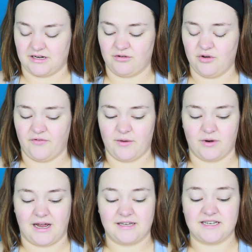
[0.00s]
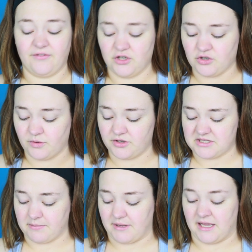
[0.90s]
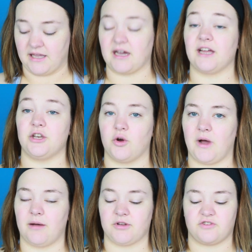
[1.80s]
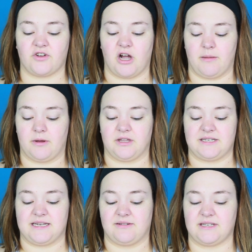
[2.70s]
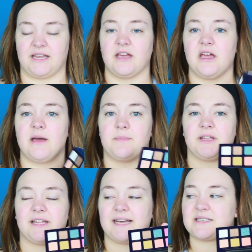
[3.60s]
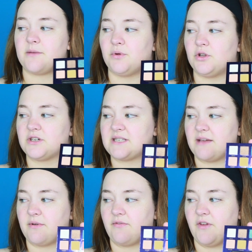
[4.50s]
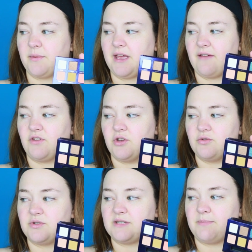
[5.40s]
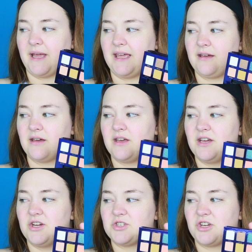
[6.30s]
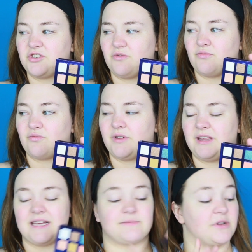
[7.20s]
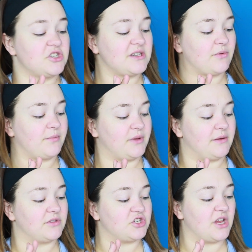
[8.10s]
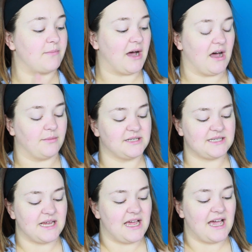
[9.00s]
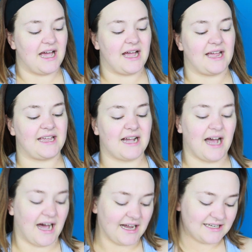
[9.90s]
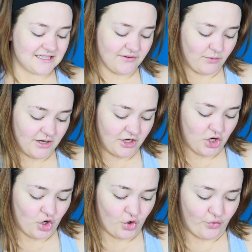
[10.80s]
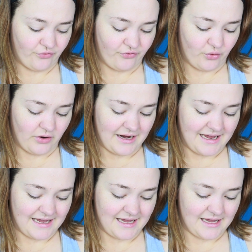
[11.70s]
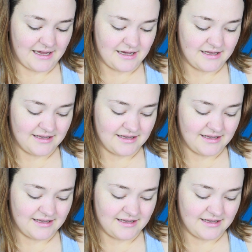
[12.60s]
I don't know if I definitely don't want to use the pink. I know how much of a cop-out that sounds like, but the last couple looks I've been filming have used pink. So I don't really, as much as I want to play with the shade Bahamas, I kind of want to go for a